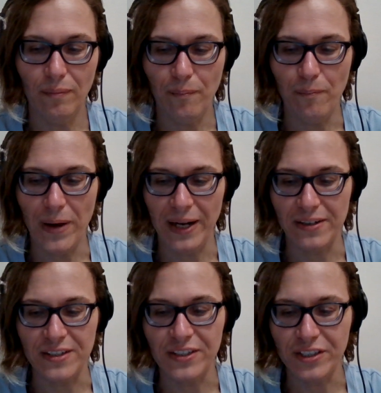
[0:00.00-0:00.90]

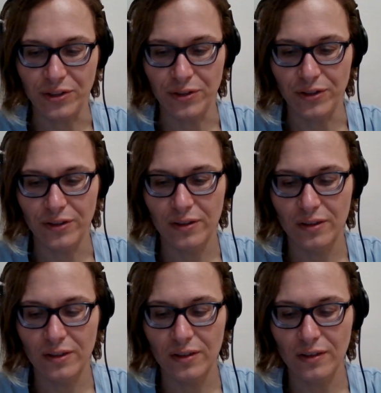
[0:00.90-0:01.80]
magnitude
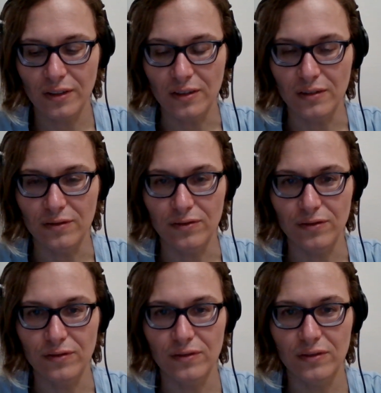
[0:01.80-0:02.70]
of
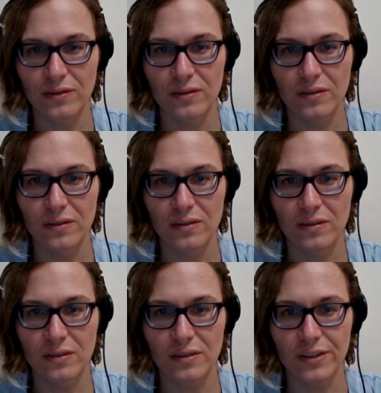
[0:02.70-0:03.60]

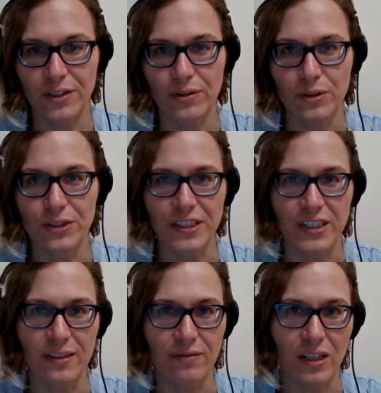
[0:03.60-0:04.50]
the cruelty
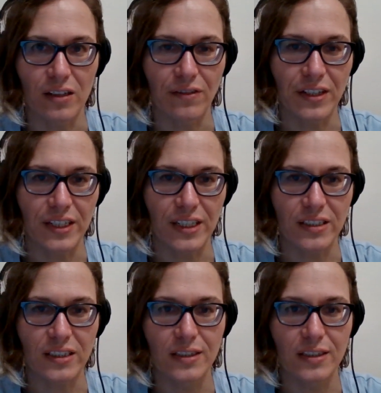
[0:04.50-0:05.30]
involved in this.